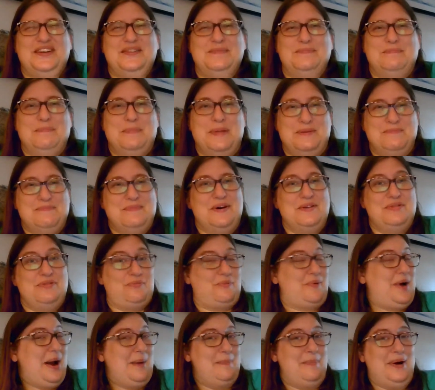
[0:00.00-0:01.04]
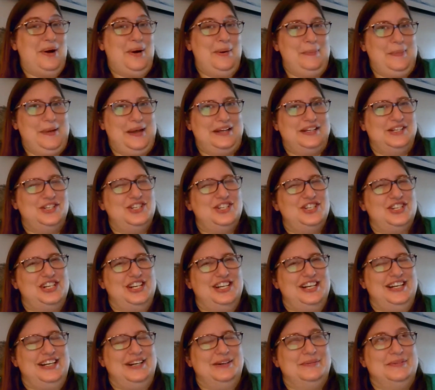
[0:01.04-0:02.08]
mid-month wrap-up, and
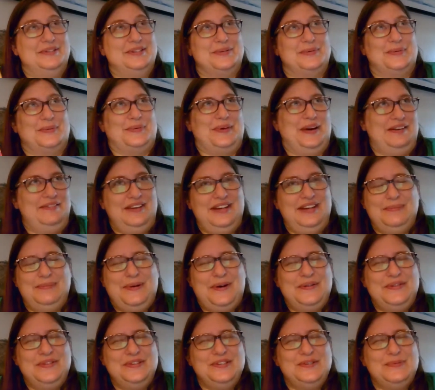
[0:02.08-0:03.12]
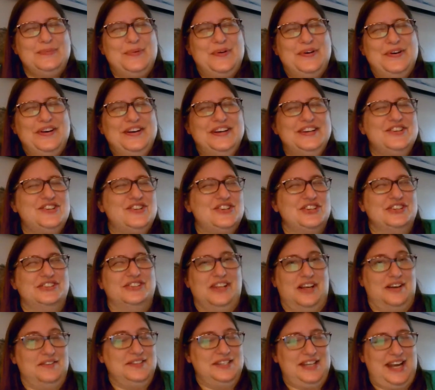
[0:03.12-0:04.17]
she was raving about this book. She
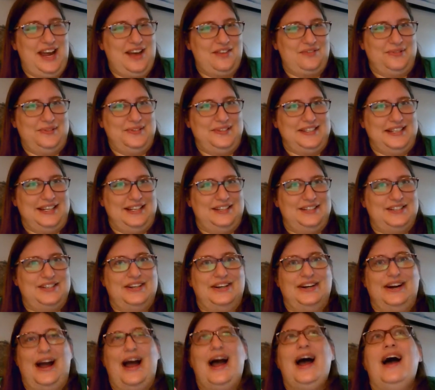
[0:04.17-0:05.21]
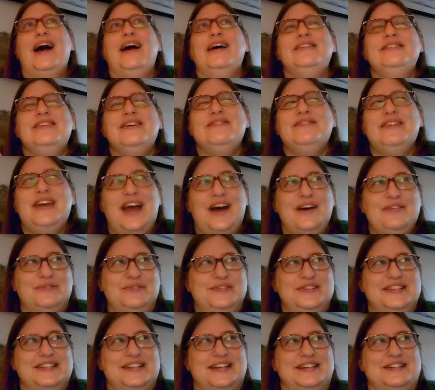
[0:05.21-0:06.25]
loves Katherine Center. I love
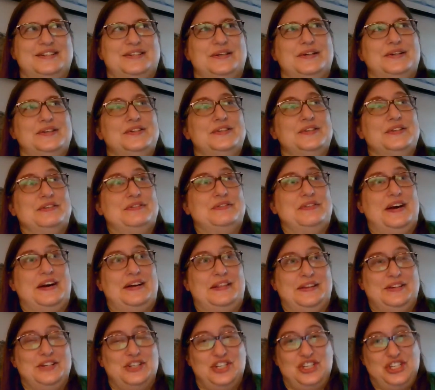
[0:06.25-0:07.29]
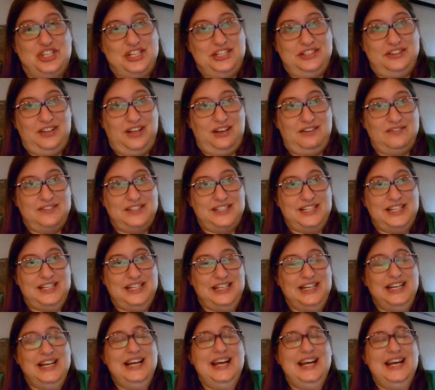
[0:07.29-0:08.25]
Katherine Center, so the fact that she loved it